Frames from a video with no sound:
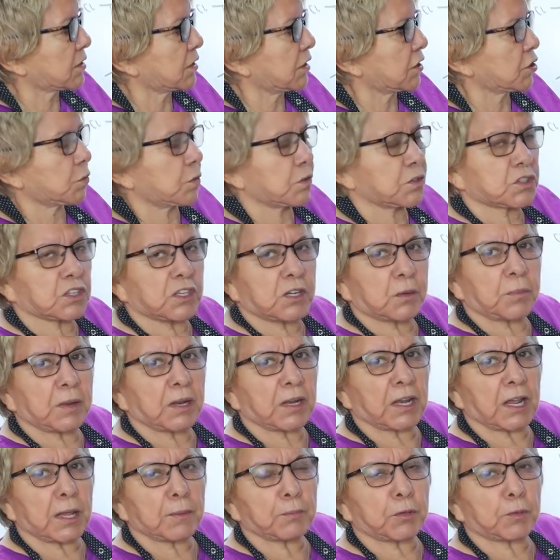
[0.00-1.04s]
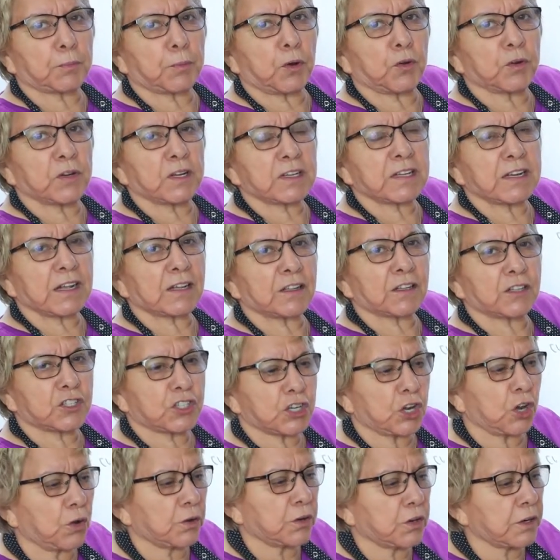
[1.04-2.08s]
This was going to be labeled Ponytail and
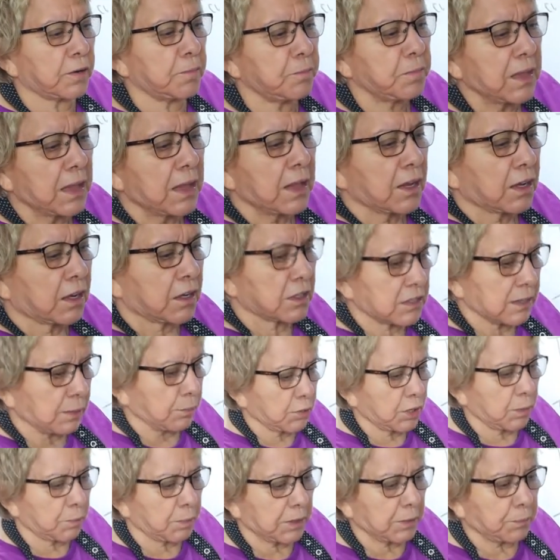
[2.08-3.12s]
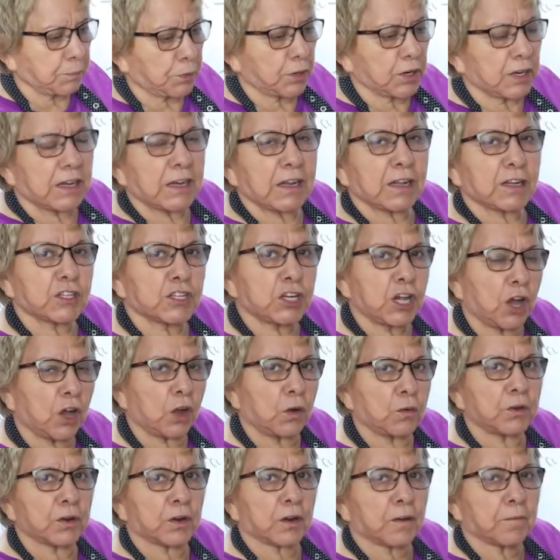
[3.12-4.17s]
Toner because I want to be putting a
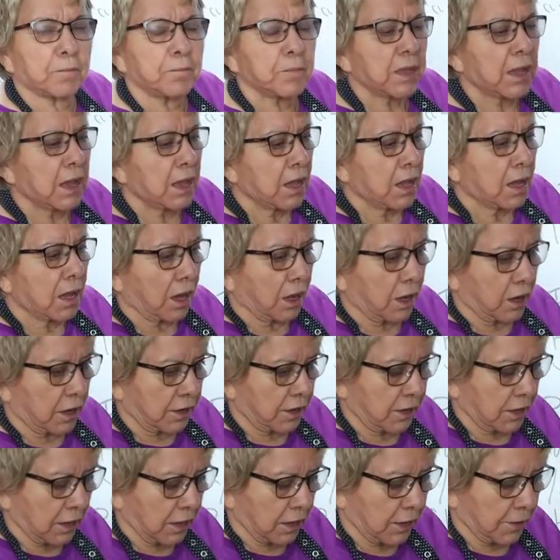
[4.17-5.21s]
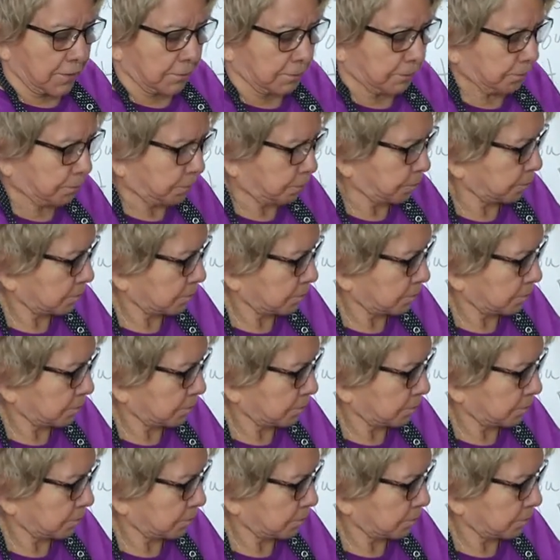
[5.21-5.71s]
toner on.